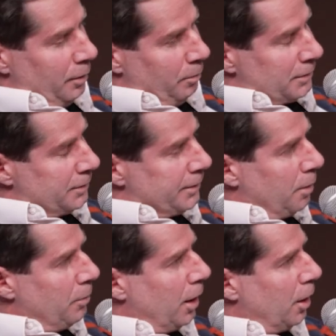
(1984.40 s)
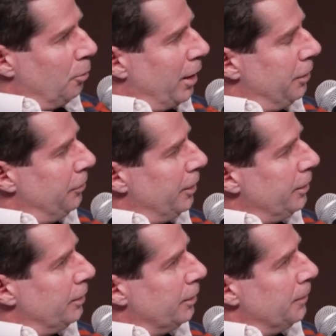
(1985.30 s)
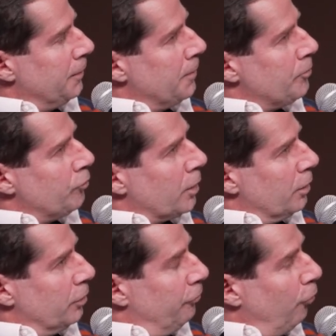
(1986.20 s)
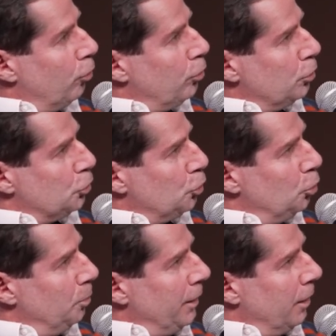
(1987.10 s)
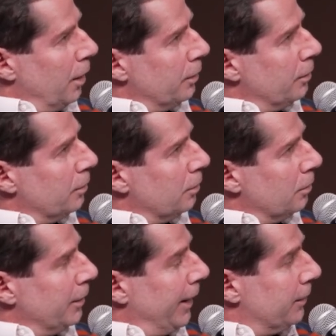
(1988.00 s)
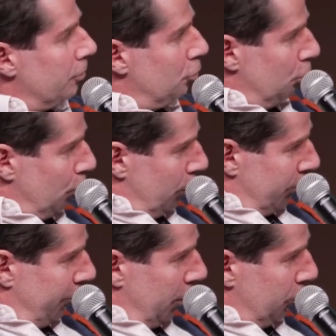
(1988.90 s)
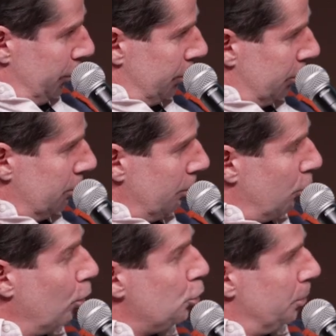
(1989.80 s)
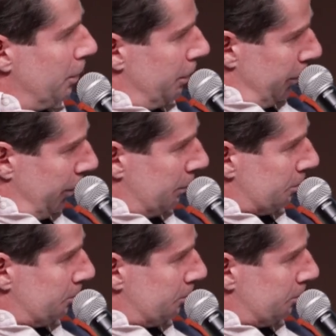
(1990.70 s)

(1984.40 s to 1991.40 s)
but somehow I think the focus should be on the attitude of the founder, the coachability.